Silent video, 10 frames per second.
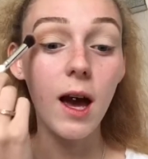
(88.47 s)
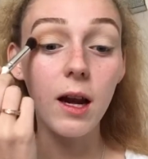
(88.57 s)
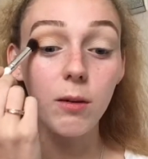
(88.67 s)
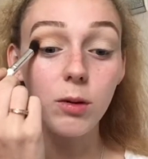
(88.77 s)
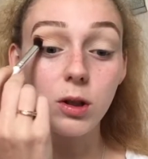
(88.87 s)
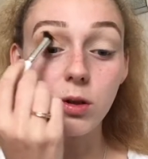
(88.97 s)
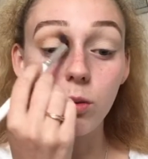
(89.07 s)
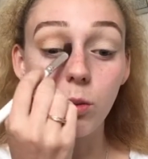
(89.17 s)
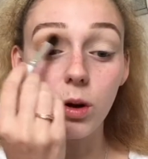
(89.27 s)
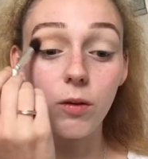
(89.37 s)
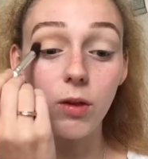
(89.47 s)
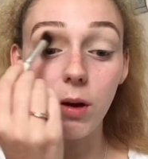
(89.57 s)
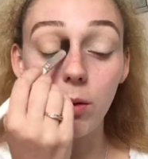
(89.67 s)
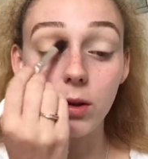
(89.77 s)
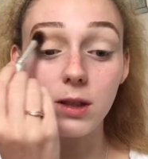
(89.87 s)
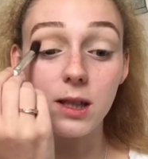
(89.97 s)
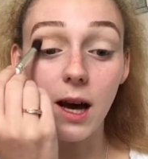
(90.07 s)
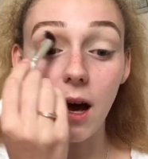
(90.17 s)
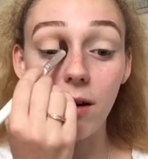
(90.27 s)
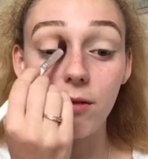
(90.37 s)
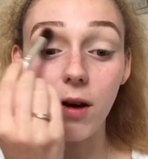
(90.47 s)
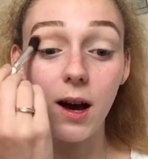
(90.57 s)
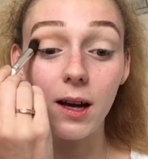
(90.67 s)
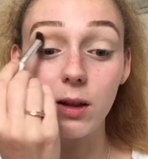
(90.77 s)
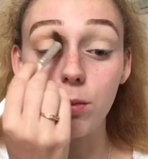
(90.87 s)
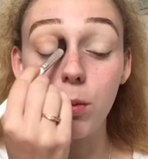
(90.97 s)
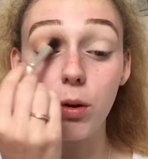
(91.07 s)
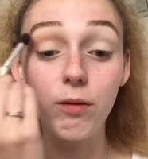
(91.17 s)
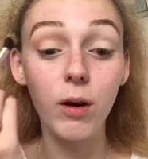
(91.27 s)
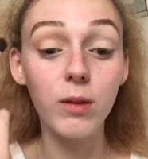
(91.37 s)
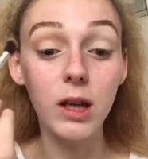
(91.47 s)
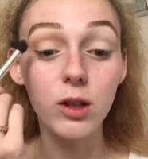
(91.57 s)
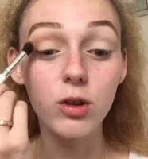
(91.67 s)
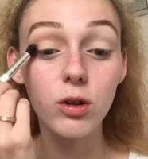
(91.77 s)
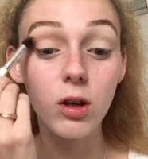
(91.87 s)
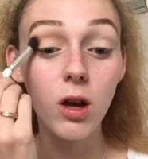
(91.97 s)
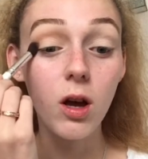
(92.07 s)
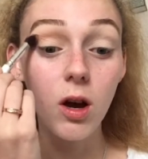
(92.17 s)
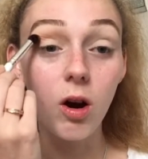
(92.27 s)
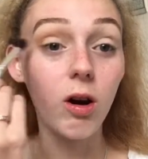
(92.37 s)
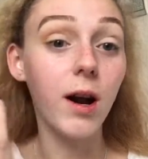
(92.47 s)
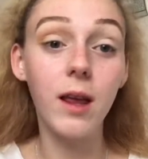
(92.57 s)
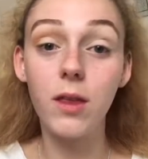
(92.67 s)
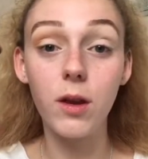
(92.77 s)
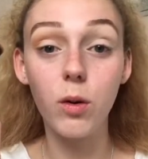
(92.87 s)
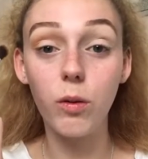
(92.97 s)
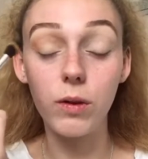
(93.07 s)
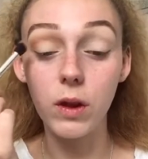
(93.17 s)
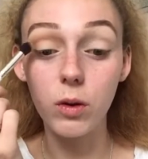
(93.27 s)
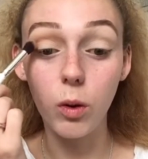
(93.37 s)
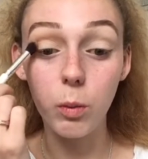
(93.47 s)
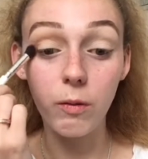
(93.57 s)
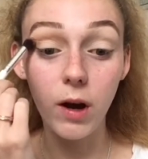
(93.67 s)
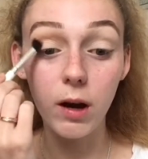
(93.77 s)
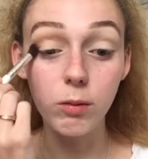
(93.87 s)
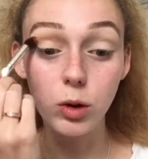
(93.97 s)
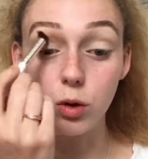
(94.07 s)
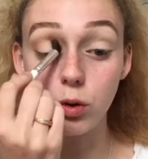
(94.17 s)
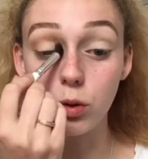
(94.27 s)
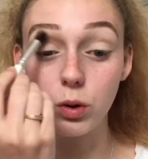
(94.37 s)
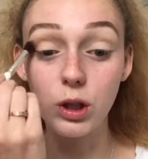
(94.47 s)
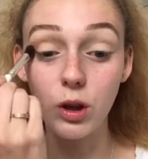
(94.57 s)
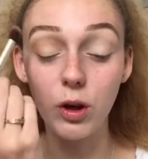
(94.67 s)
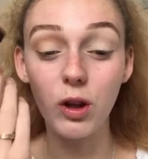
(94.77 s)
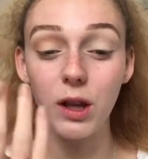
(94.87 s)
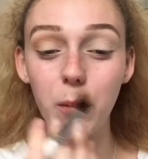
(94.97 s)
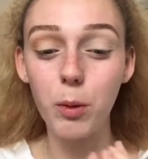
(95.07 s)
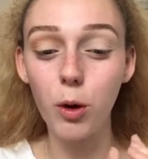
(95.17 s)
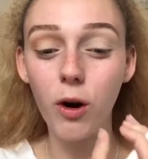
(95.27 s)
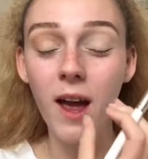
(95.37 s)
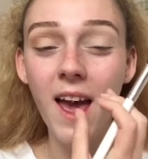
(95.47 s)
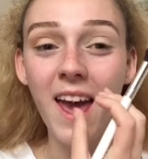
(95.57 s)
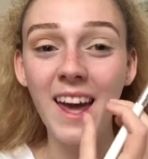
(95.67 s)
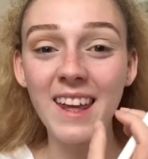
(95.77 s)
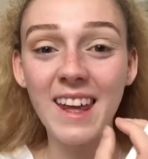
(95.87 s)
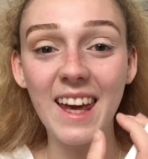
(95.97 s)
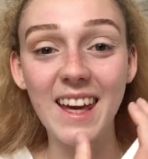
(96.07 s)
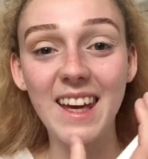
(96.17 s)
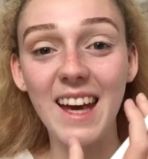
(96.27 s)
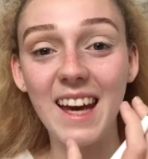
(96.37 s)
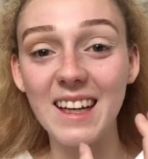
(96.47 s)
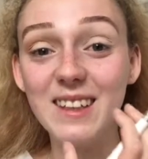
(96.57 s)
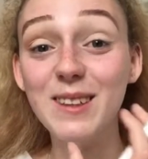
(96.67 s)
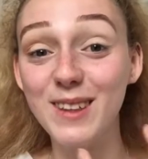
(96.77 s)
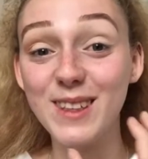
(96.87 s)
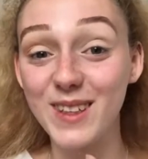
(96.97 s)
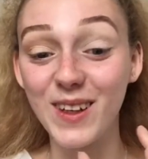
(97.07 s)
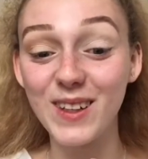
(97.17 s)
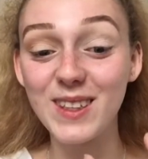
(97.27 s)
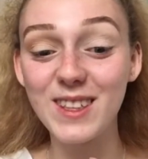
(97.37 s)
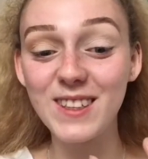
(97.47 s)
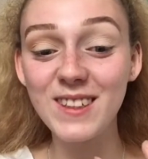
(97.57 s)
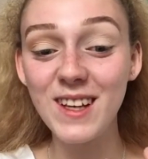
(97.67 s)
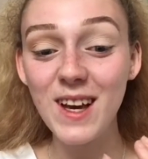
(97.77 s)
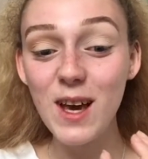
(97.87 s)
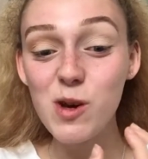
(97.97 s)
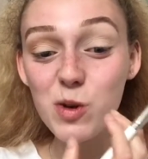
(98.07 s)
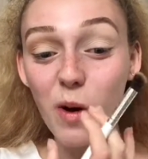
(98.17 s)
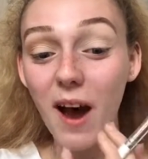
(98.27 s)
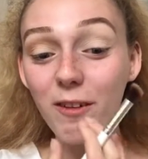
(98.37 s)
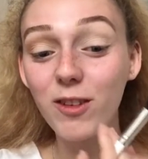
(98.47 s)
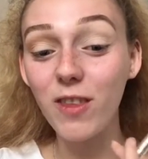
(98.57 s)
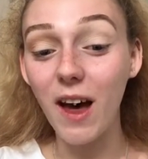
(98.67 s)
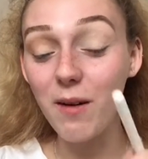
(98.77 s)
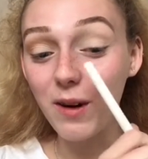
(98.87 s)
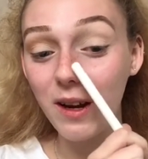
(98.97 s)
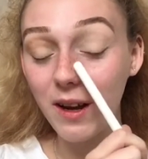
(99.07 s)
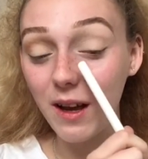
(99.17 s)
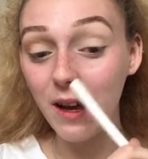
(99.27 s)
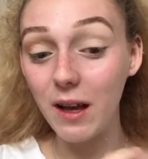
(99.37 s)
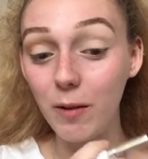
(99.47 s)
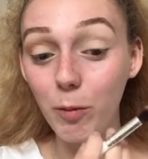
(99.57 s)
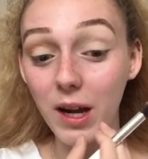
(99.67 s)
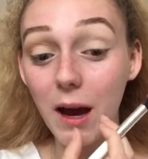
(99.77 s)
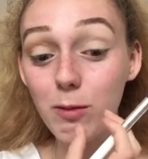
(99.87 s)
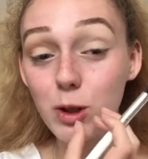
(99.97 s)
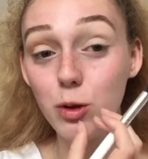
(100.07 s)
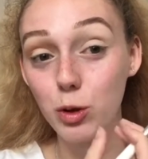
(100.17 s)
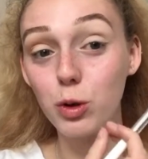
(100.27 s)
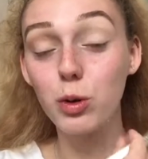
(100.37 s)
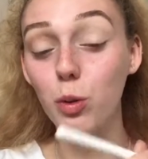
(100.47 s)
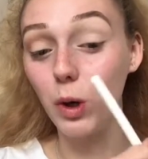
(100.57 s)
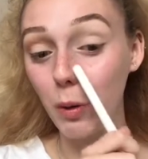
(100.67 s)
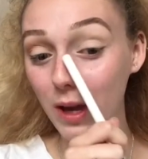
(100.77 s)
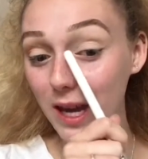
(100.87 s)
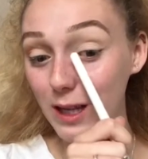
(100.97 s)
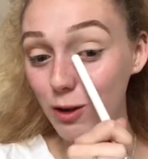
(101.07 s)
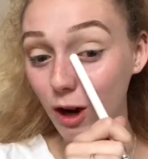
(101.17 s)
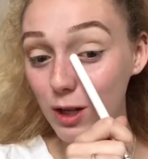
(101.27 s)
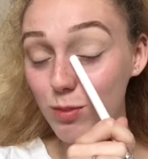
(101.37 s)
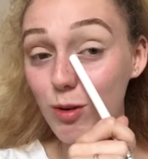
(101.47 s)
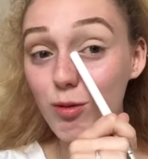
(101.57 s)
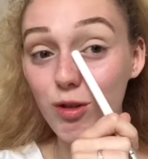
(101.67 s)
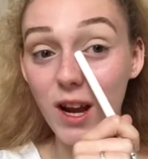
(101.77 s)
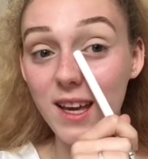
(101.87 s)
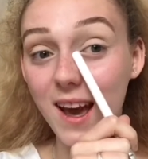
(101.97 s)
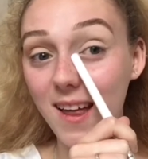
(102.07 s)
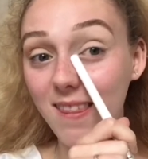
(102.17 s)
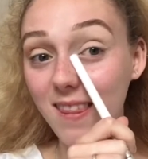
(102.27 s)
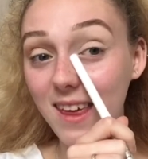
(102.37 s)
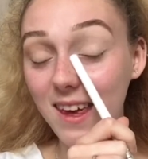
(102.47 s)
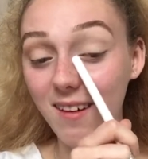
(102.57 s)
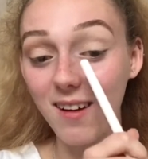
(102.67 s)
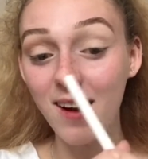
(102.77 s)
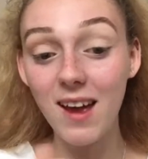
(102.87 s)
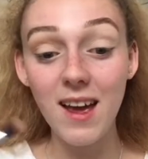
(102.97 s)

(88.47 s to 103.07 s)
and it was one of the ones that if I'd put foundation or anything over the top of it, it was just going to look like pure cakey and disgusting. So after that, when that was just going away, he scratched me right in there.